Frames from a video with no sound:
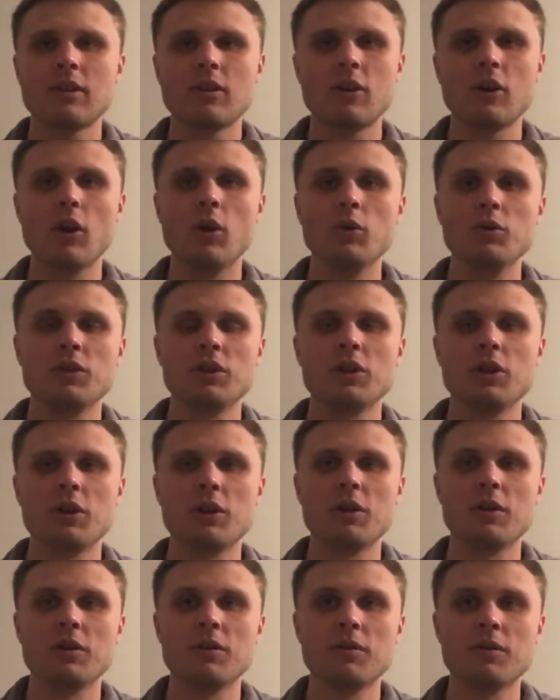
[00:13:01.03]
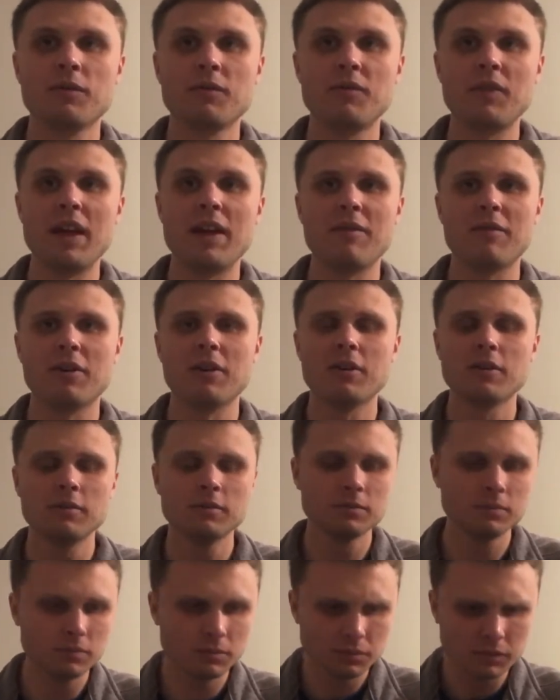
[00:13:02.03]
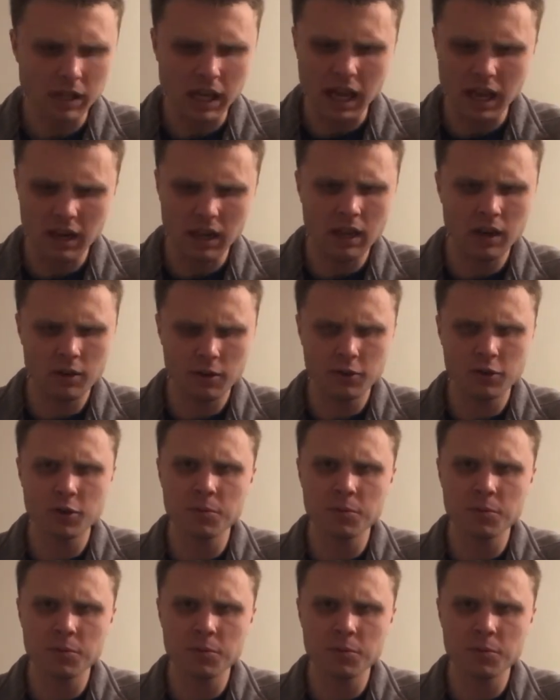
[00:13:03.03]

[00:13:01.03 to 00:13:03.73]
goes in your favor. And then in